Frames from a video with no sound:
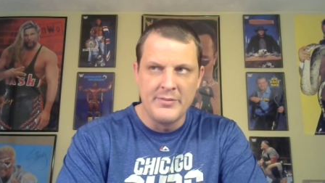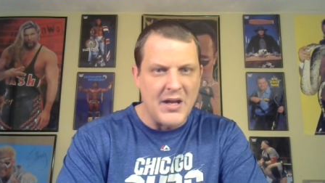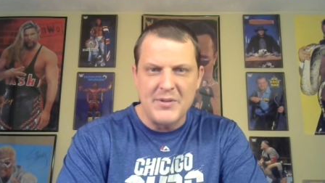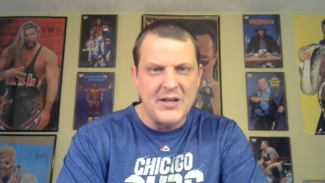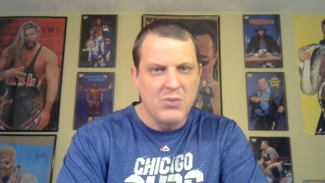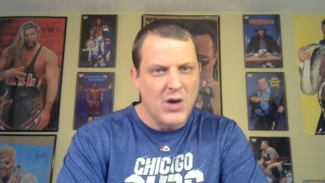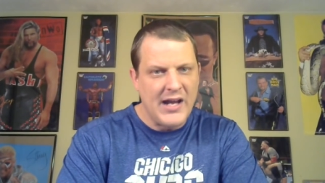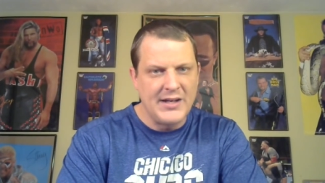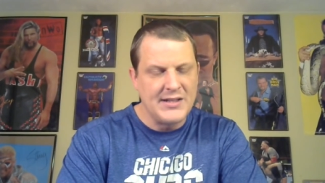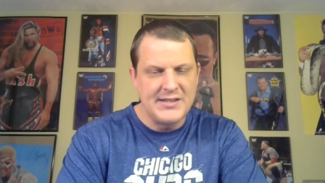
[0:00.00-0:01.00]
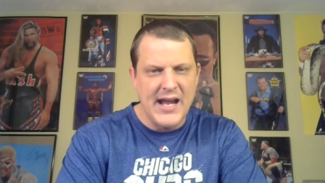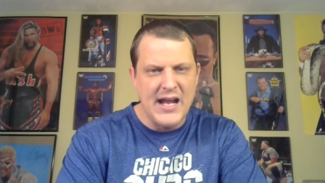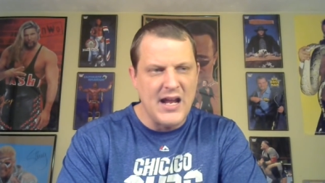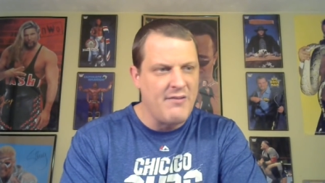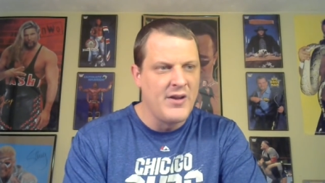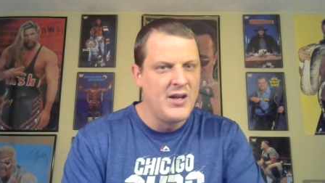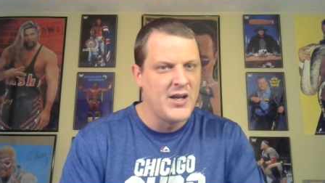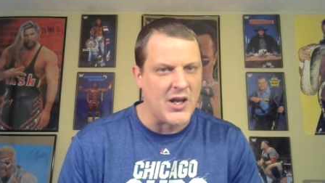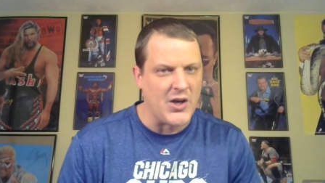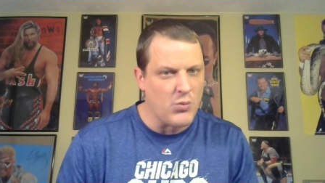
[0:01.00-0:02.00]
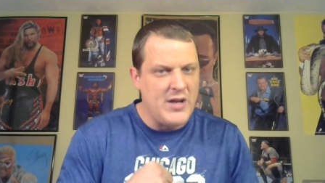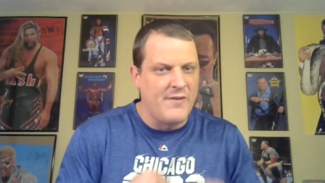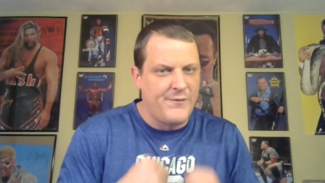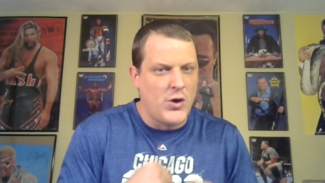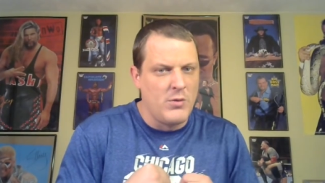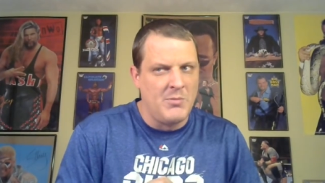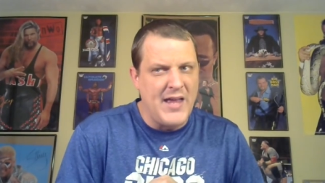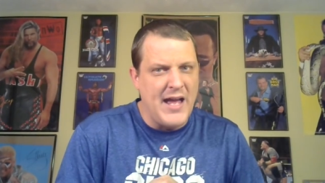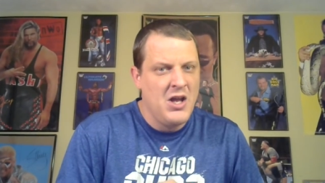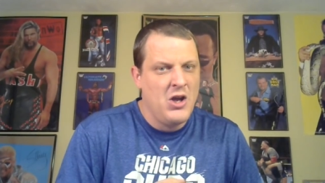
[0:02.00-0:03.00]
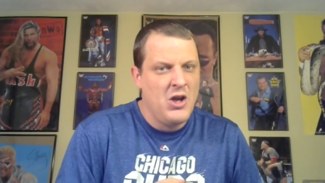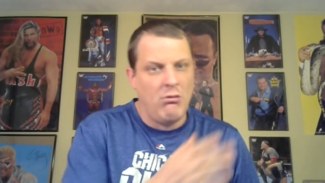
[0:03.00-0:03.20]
Maybe Brian and Dave can reaffirm them that